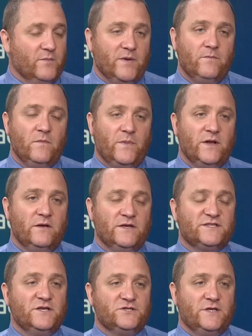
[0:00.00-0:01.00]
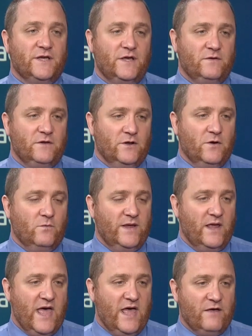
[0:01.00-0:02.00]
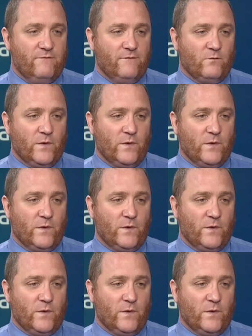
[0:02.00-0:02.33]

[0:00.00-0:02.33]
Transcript: But essentially, you know, we have